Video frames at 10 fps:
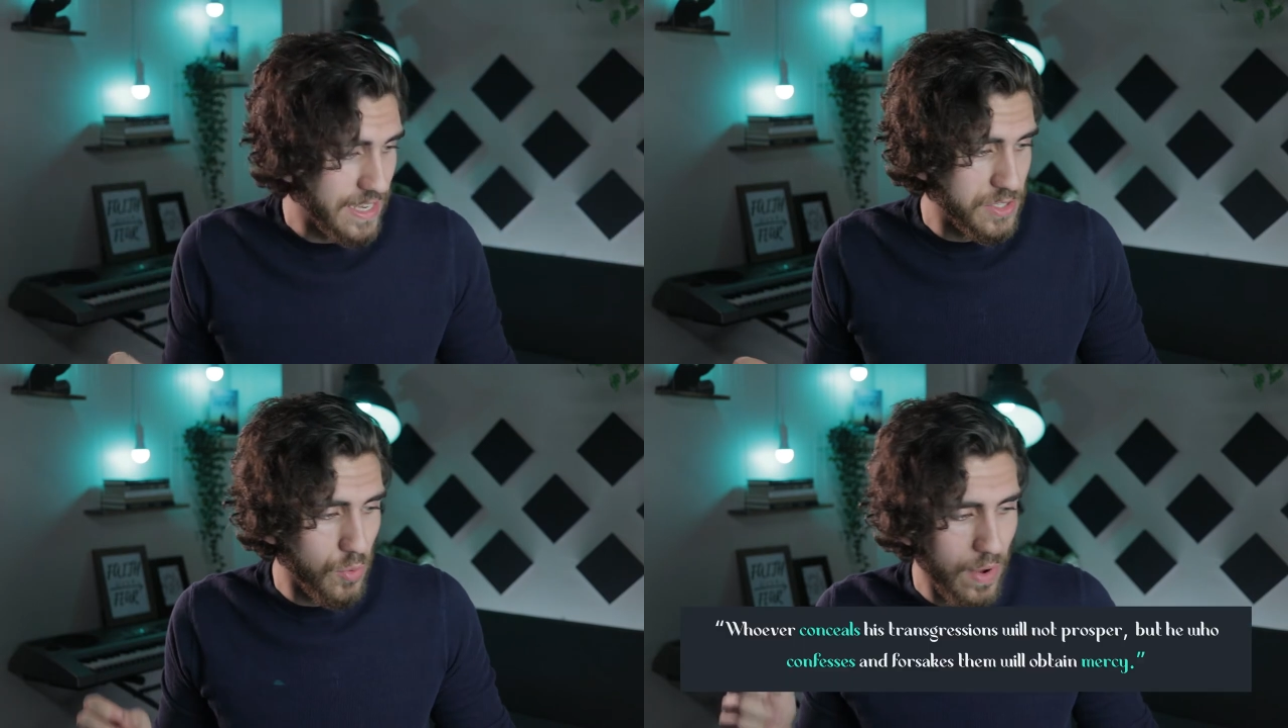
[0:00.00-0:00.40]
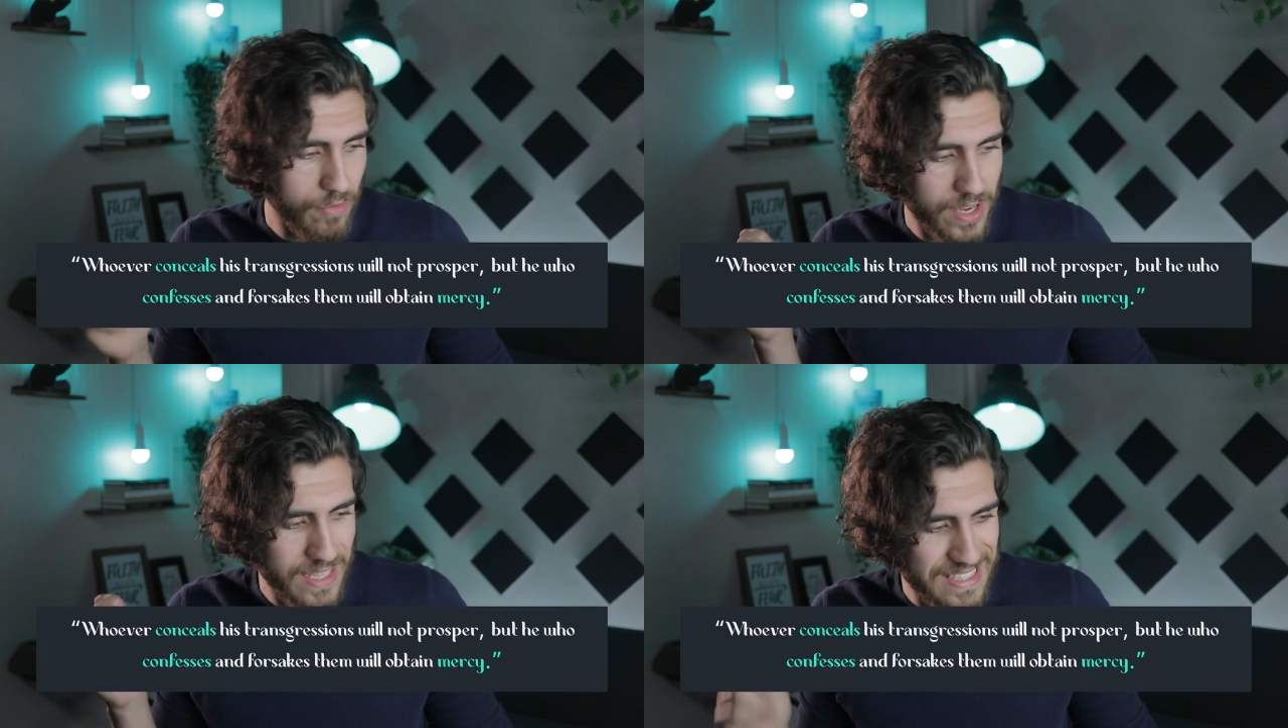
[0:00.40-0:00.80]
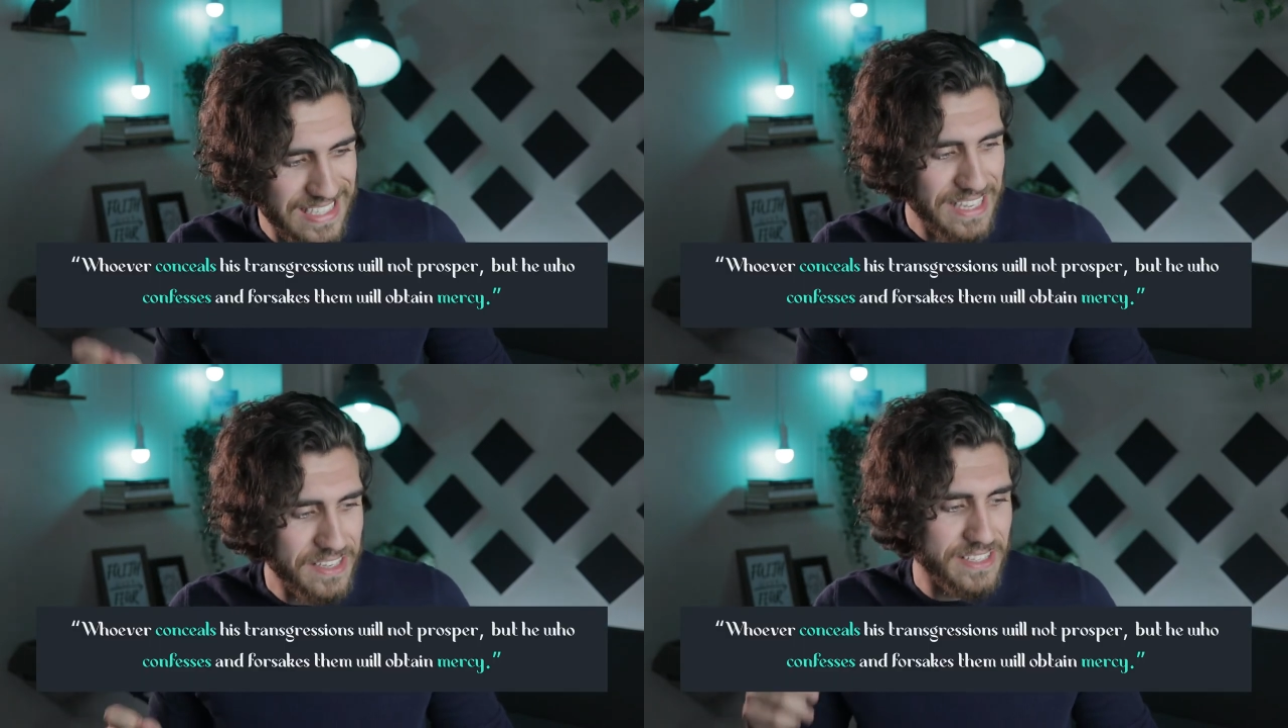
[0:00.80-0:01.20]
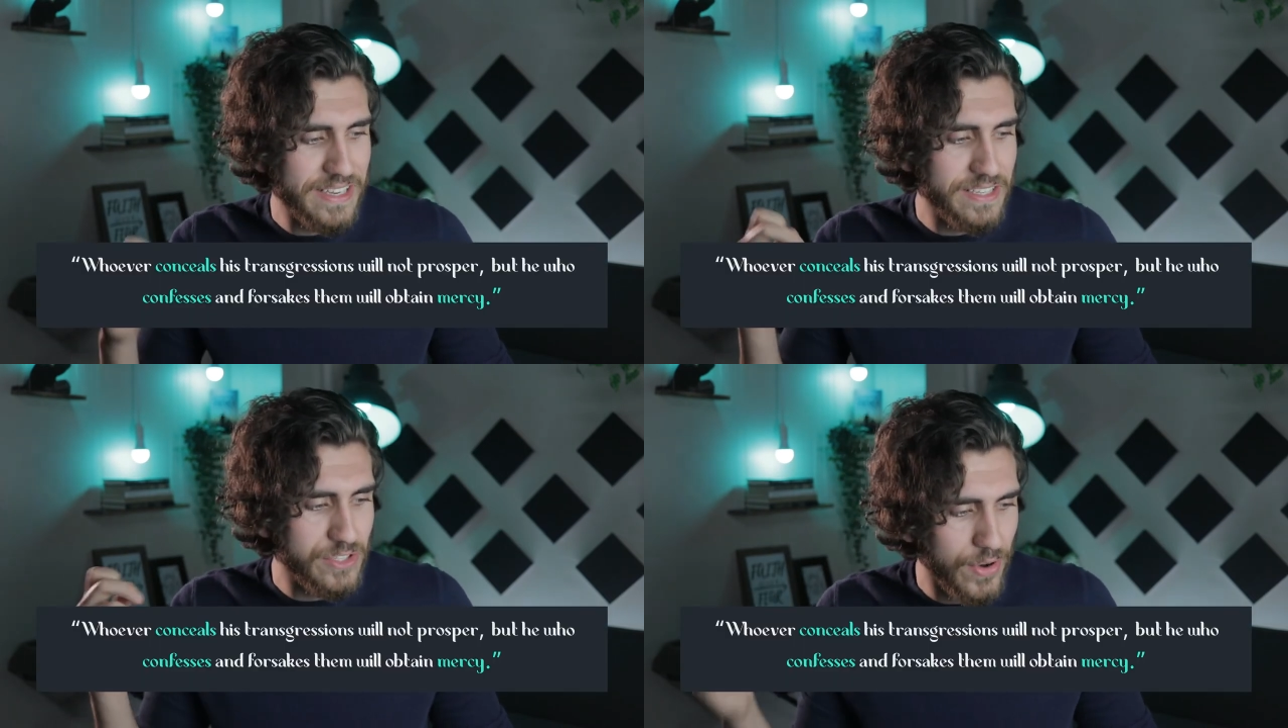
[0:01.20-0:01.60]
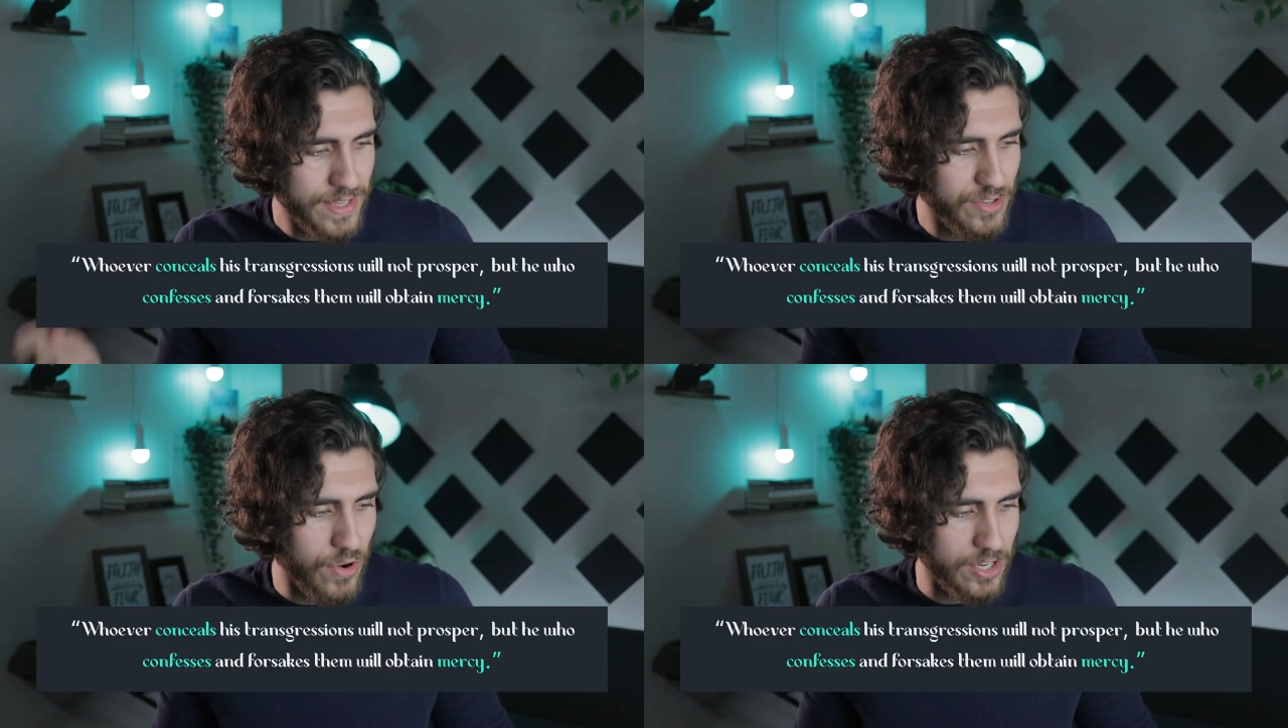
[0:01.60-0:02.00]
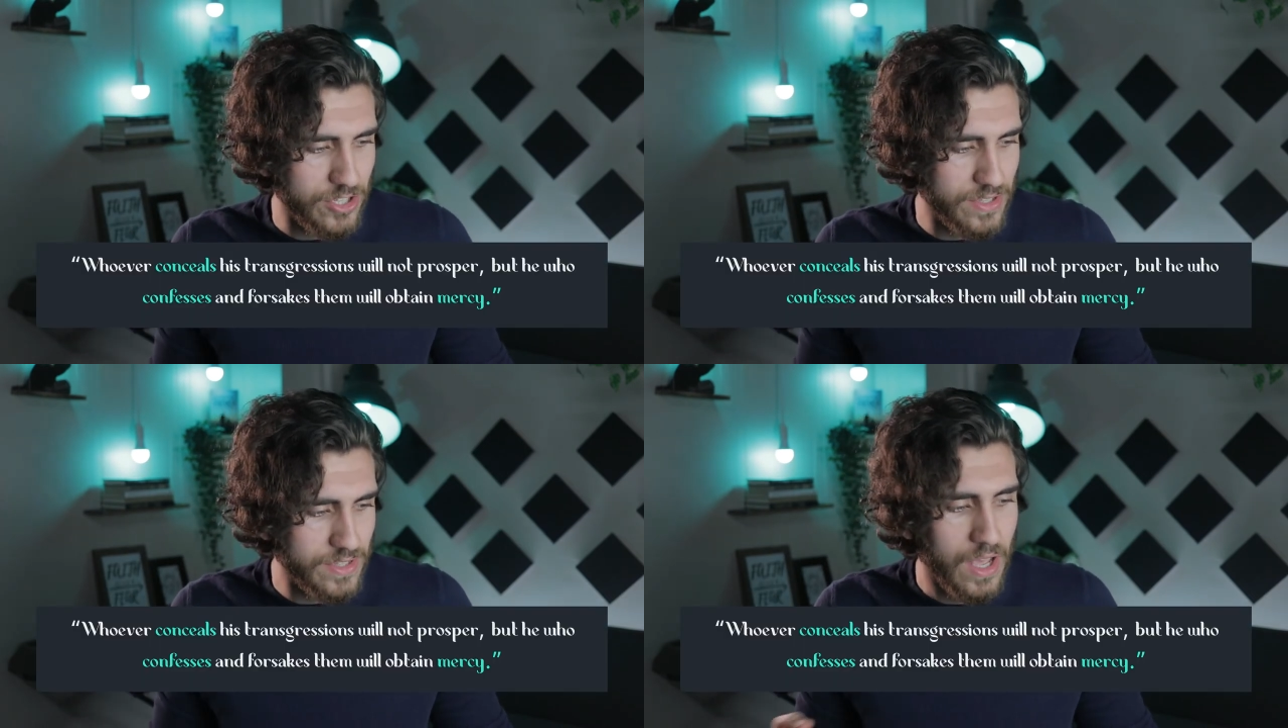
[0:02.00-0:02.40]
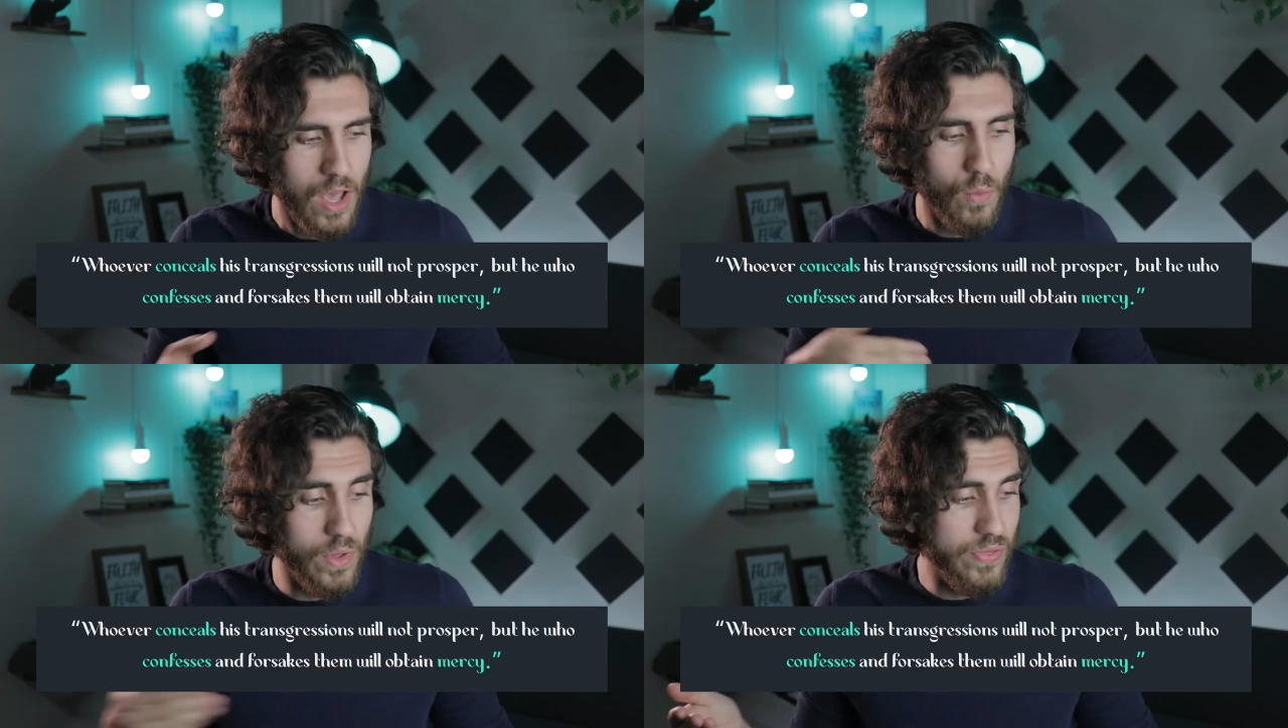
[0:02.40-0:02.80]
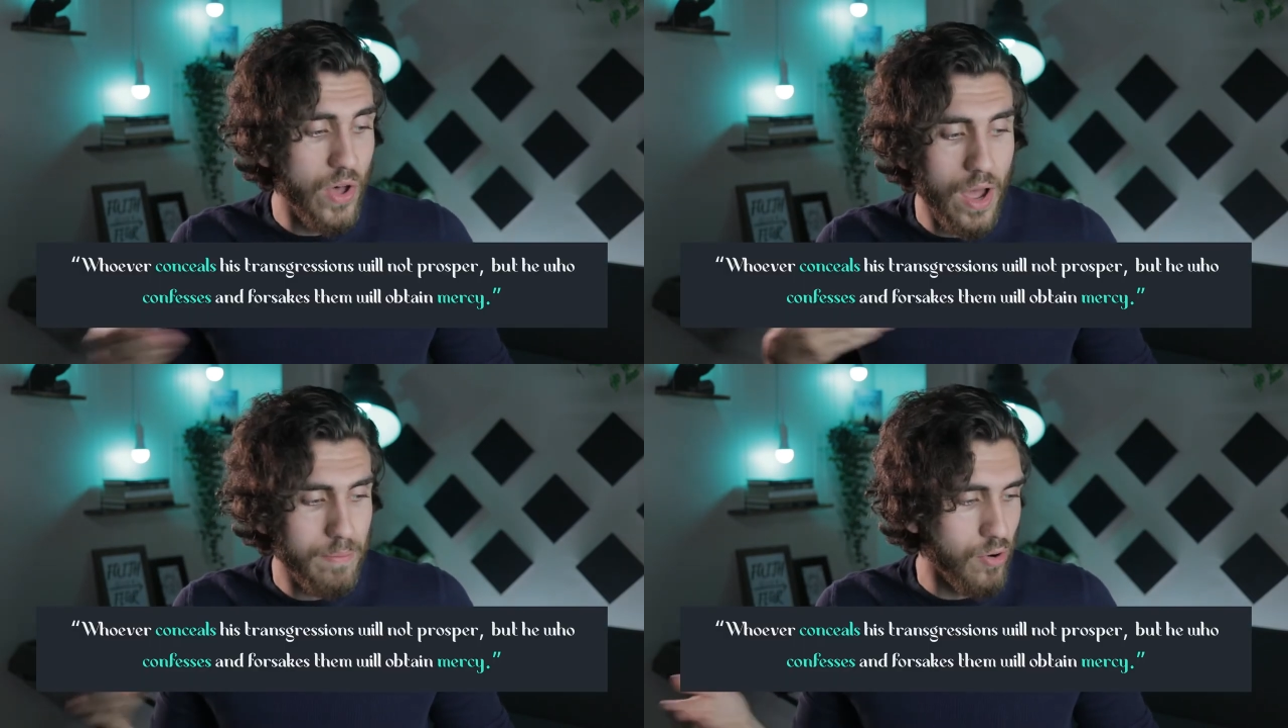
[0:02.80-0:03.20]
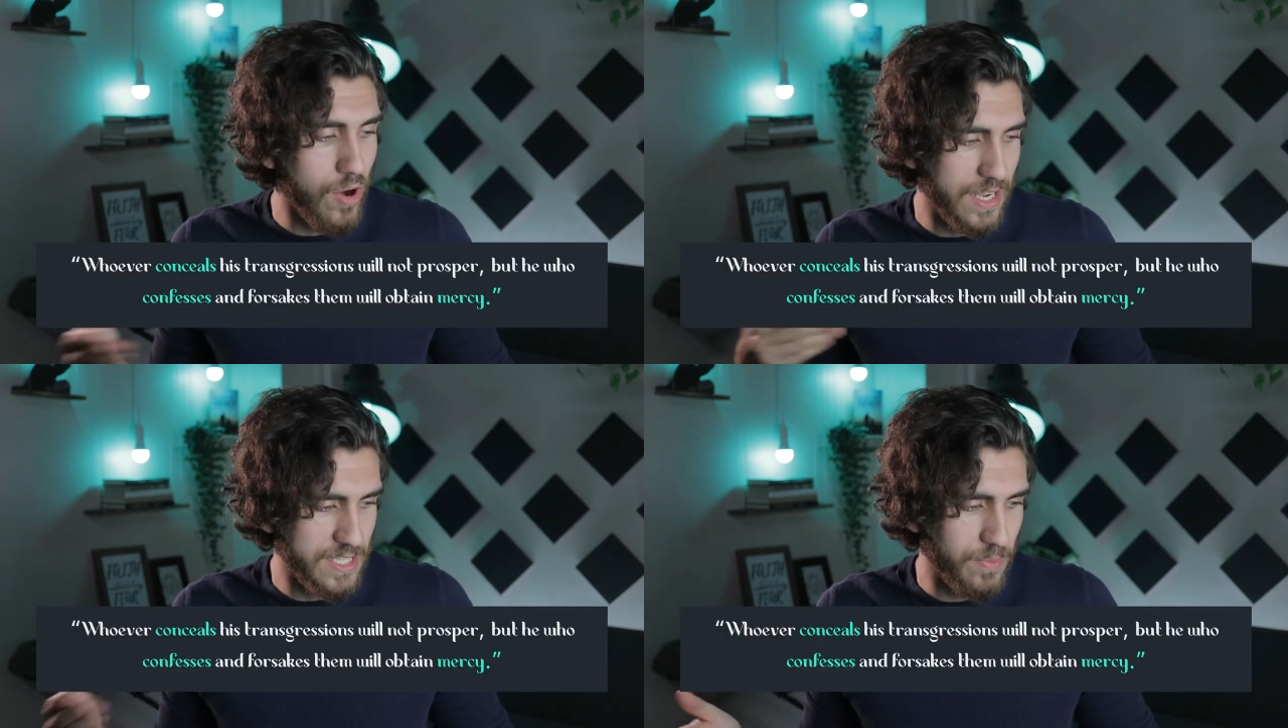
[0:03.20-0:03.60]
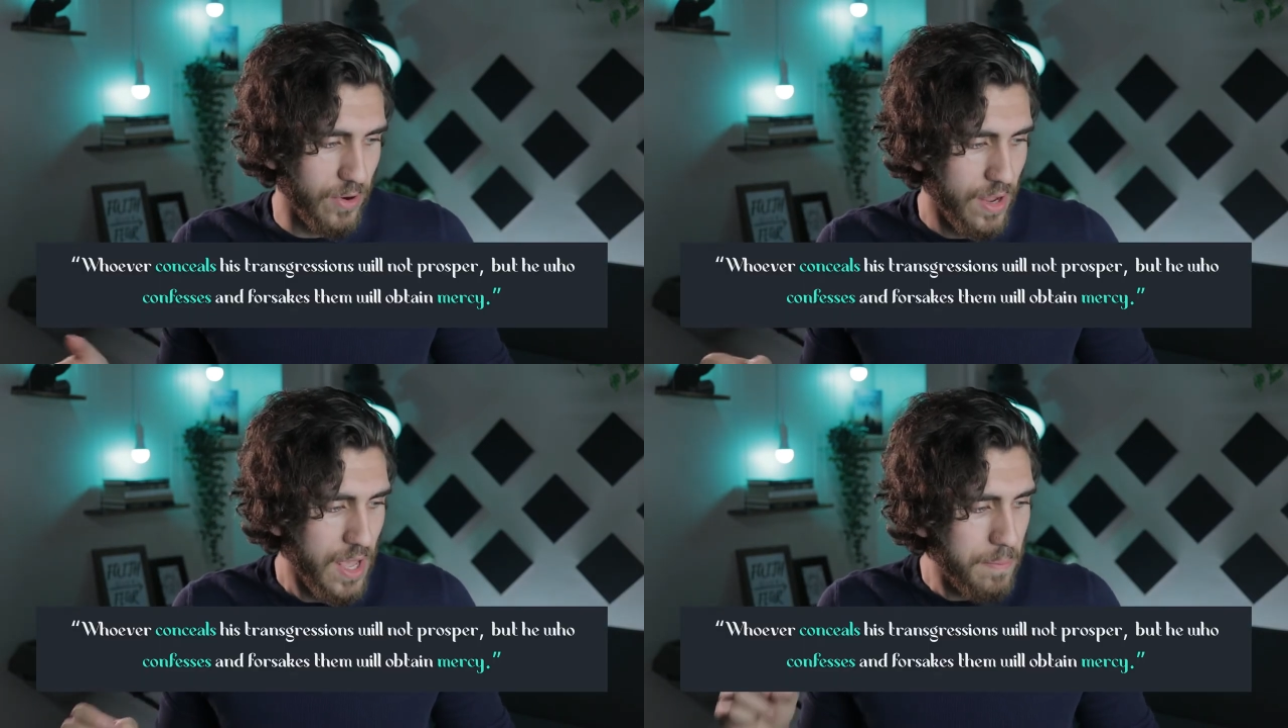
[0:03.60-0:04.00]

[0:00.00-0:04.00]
says whoever conceals his transgressions will not prosper